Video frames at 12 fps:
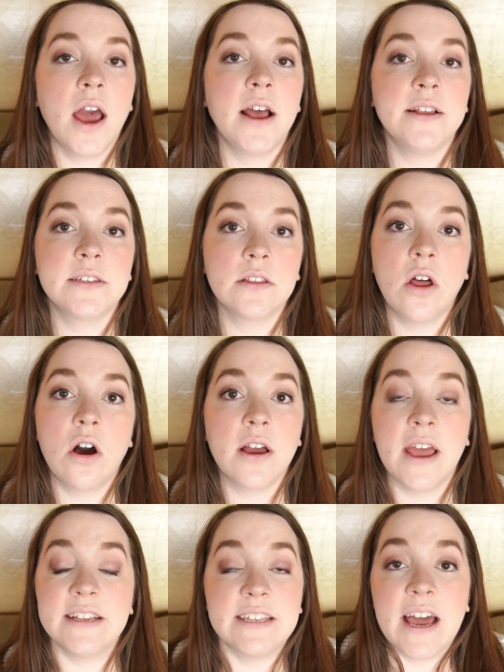as long
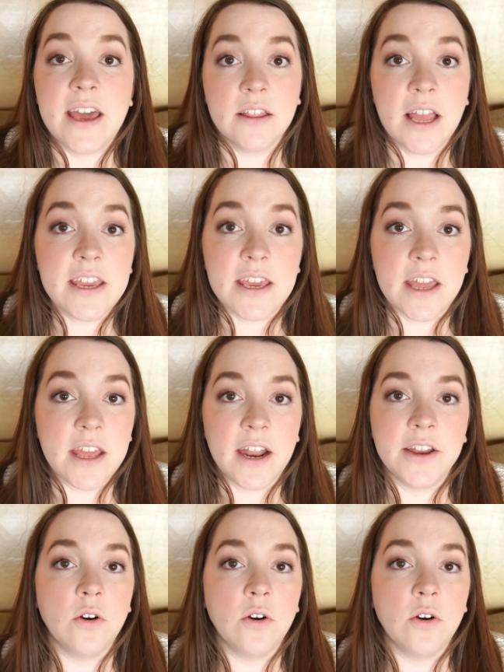as I like it and I